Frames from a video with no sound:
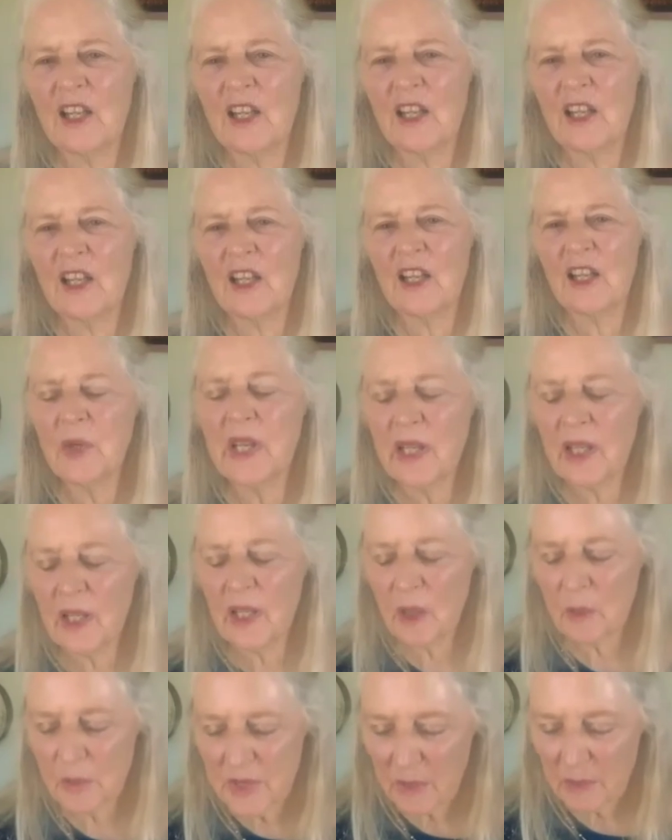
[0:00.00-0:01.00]
you're bringing
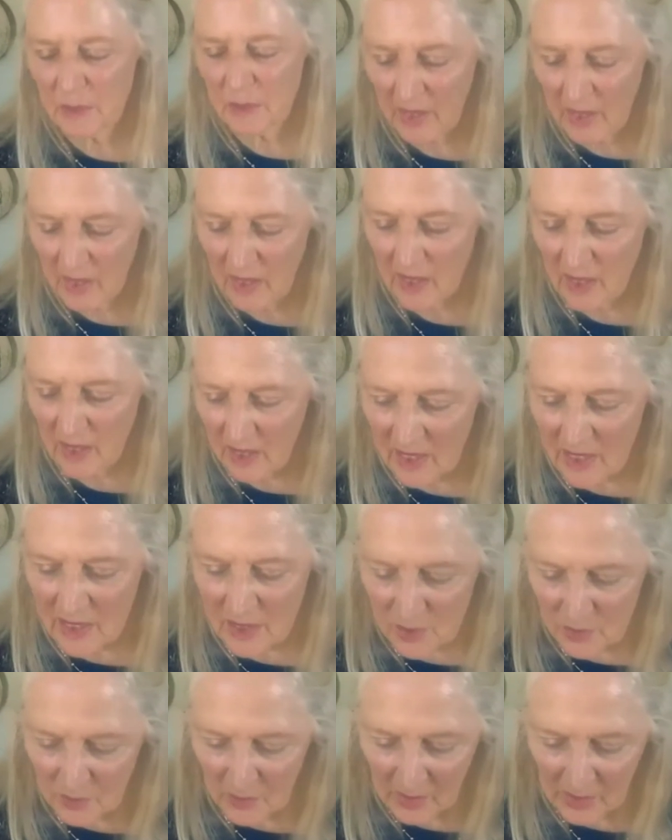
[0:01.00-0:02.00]
up something that
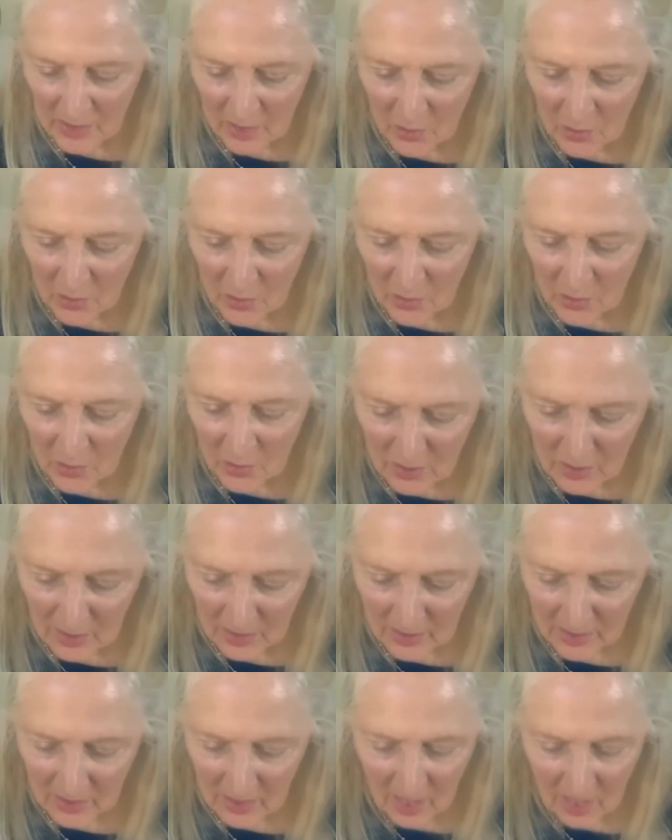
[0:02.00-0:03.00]
is really crucial,
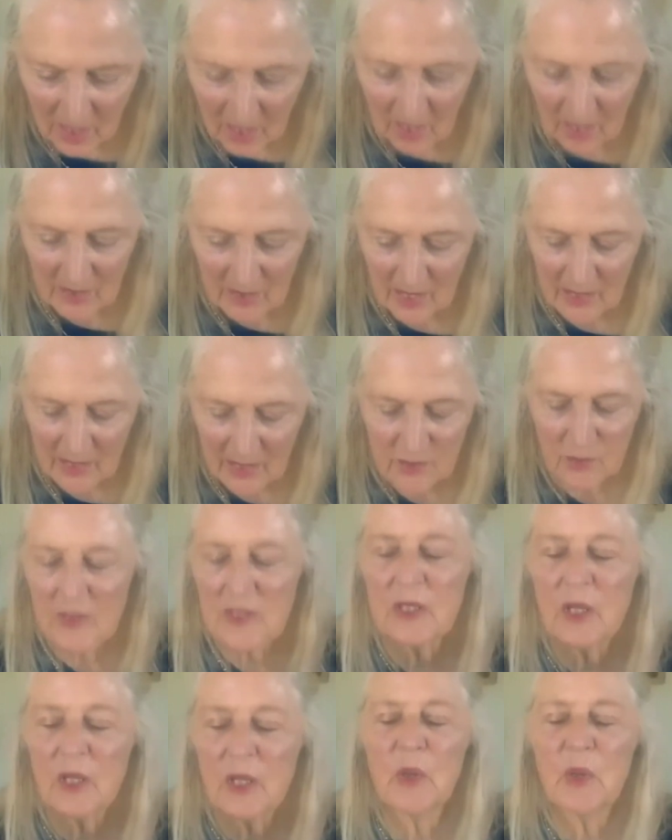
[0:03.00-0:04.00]
and that's what
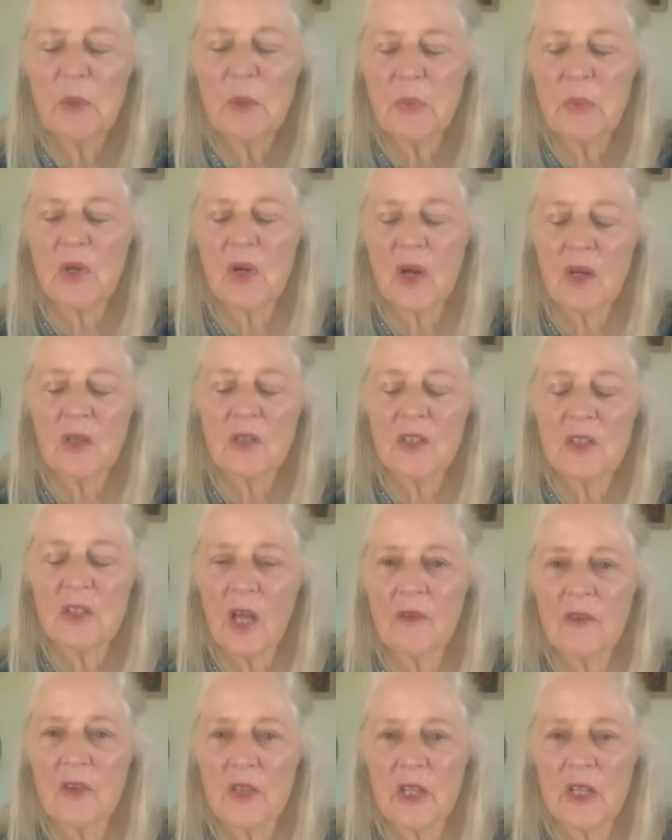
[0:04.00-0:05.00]
some people call
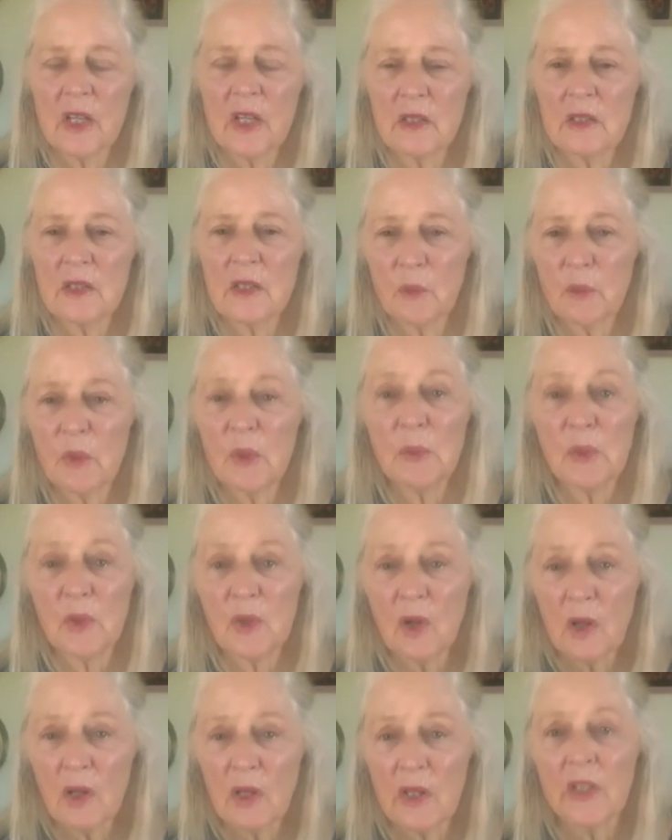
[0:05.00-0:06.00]
sovereignty and some people
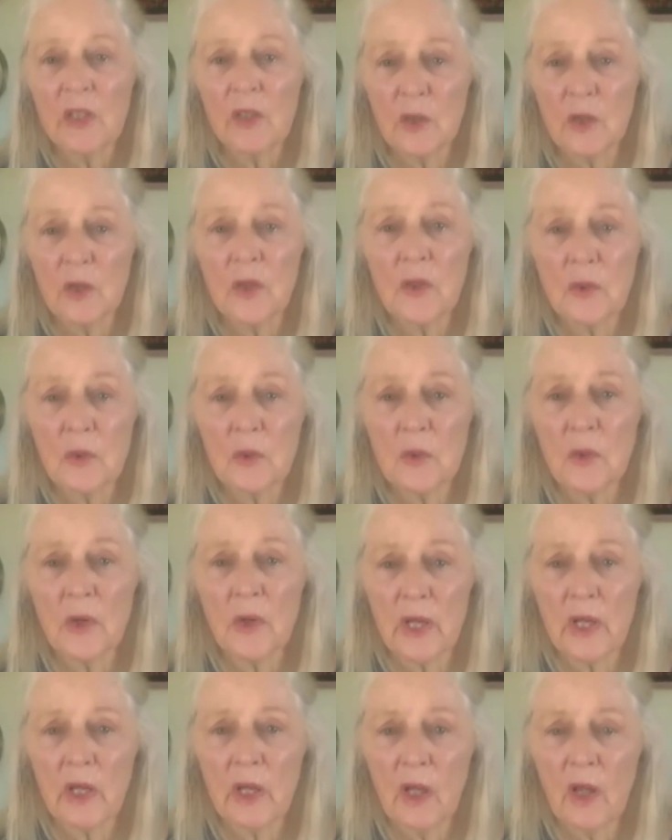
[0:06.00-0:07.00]
call inner
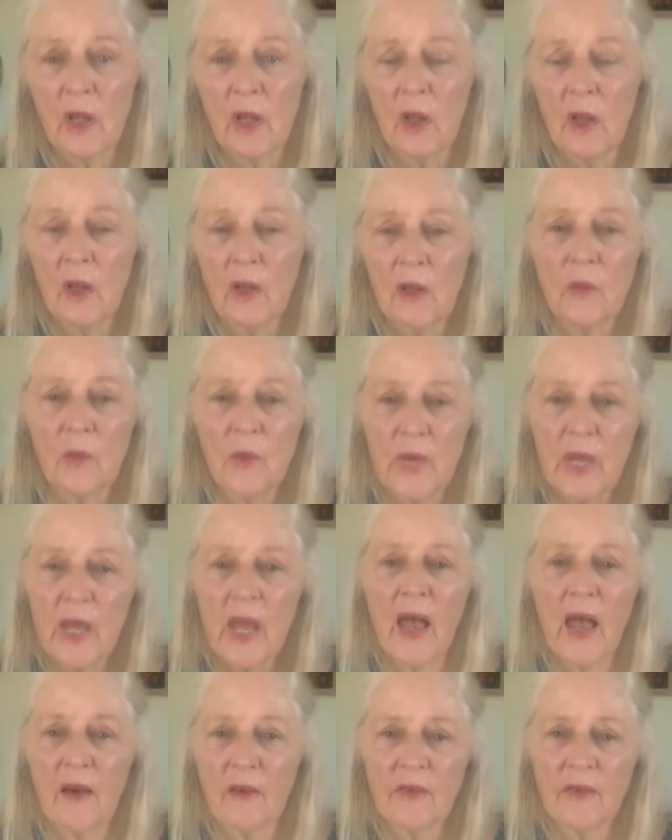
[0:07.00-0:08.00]
authority, that we
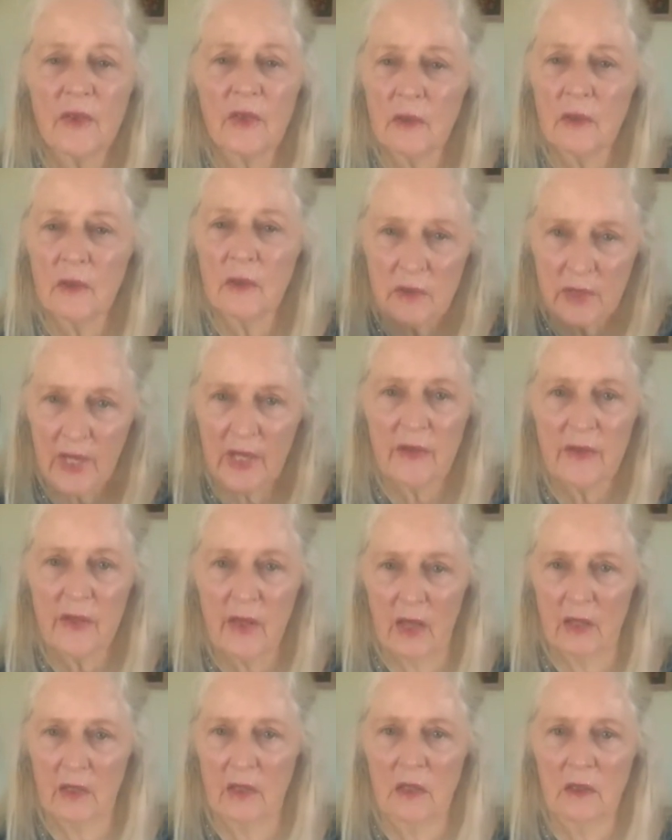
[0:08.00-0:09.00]
have to take
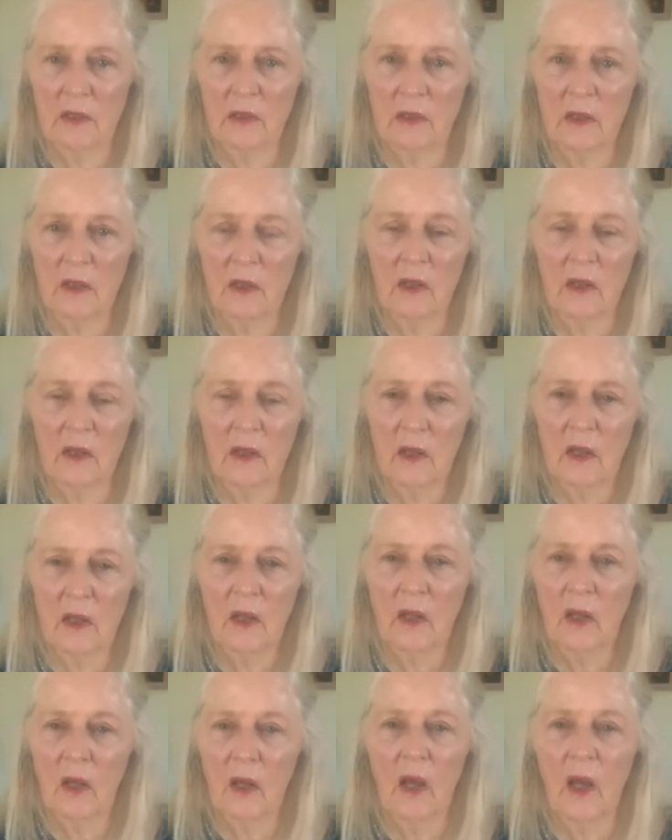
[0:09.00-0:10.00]
that.
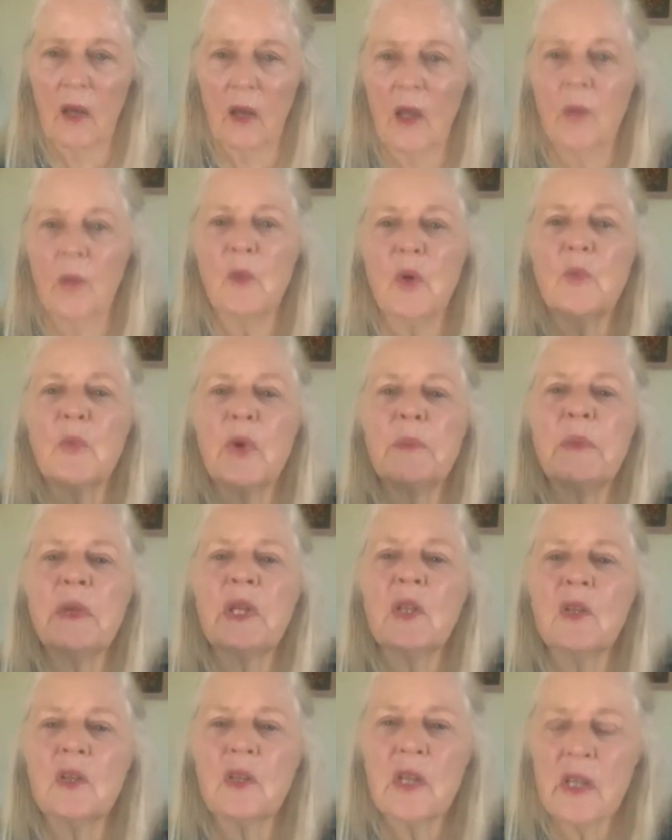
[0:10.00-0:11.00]
And when we've
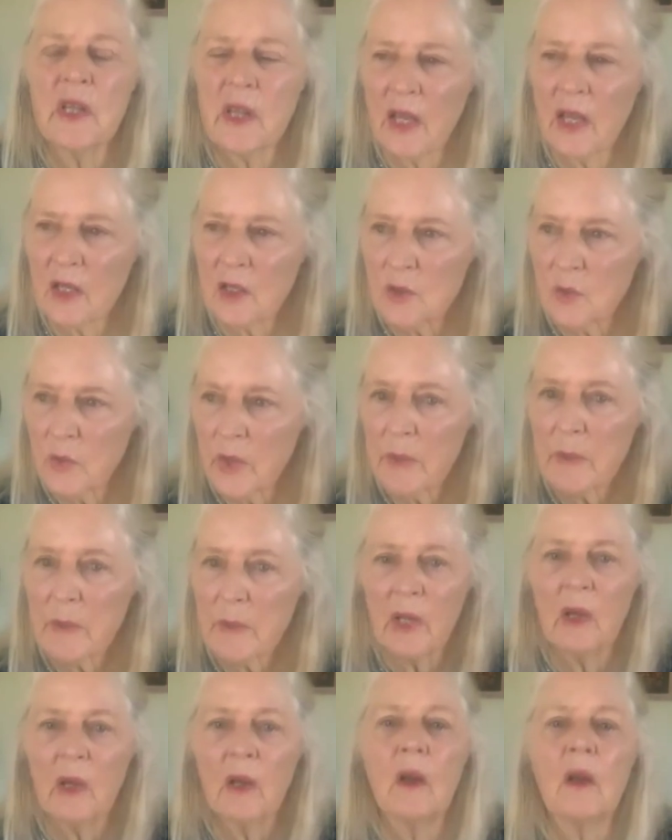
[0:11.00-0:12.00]
been learning that as
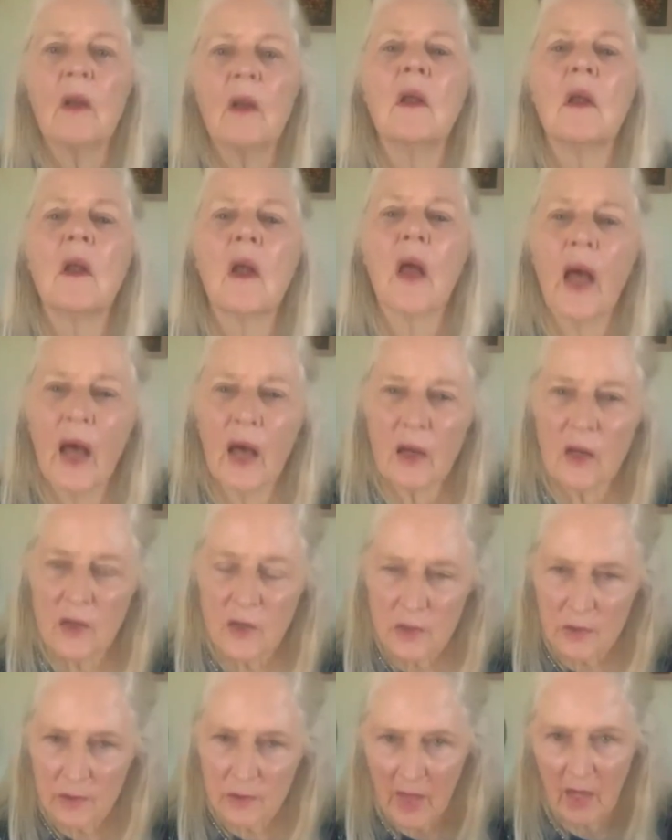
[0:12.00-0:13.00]
women, how to
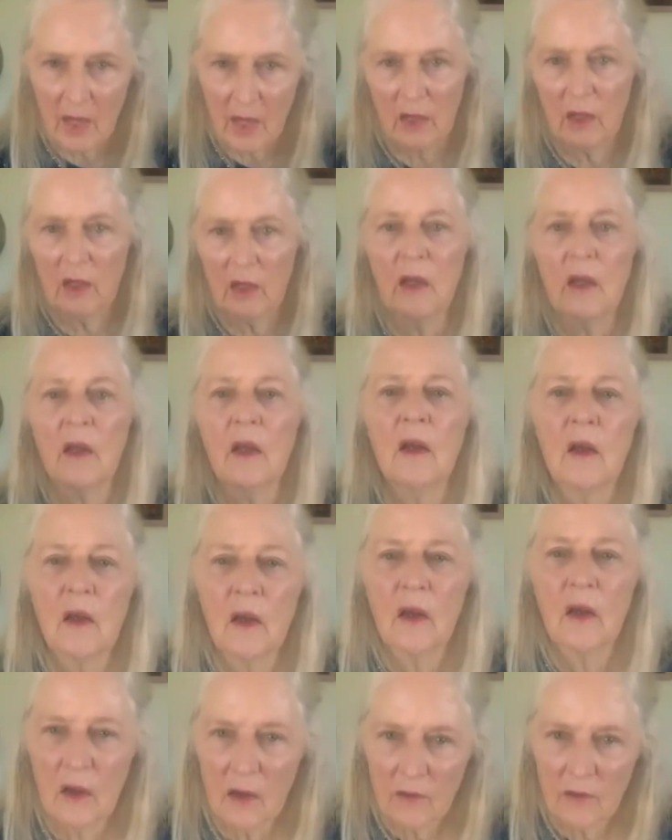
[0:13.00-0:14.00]
do that
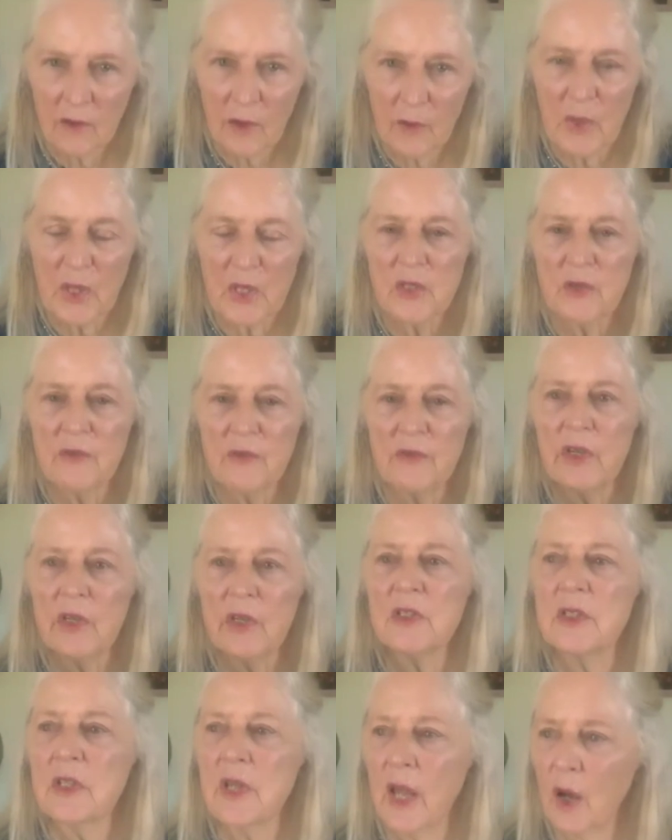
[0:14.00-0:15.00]
for a bunch of
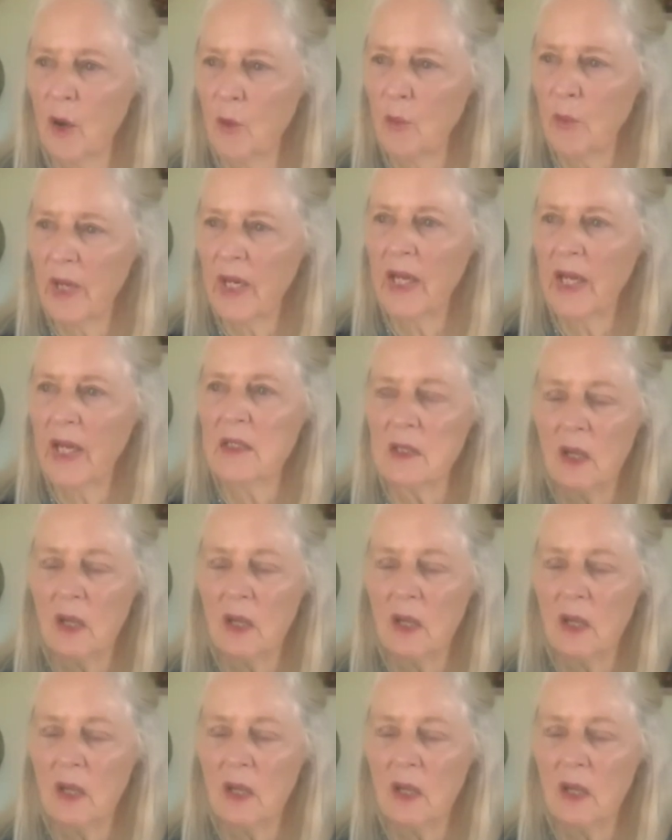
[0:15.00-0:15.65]
years now, but as a